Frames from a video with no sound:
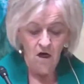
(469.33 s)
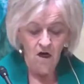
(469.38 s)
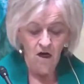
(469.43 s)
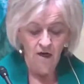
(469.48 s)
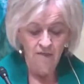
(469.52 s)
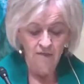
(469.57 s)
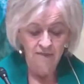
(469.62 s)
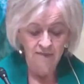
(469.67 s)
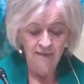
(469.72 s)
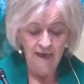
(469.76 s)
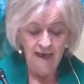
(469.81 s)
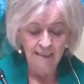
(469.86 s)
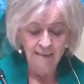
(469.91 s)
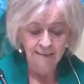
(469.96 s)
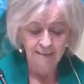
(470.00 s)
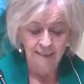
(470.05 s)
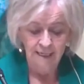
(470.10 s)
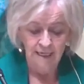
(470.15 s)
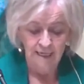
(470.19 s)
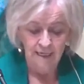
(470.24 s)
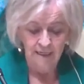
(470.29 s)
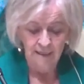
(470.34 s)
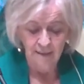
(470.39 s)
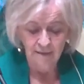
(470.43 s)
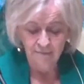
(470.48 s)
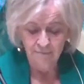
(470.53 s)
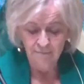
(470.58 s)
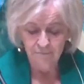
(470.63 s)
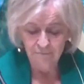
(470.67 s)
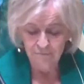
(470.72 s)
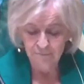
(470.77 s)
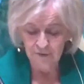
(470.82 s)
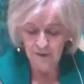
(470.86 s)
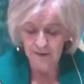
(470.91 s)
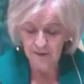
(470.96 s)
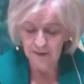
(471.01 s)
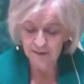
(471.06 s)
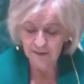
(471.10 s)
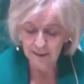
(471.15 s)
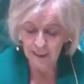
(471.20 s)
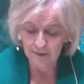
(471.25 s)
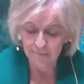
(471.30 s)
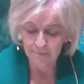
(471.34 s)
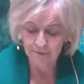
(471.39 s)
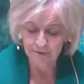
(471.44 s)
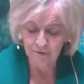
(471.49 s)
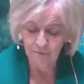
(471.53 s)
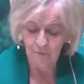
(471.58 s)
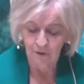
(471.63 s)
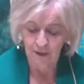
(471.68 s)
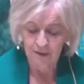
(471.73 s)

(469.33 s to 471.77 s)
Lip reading: On that day, the disciples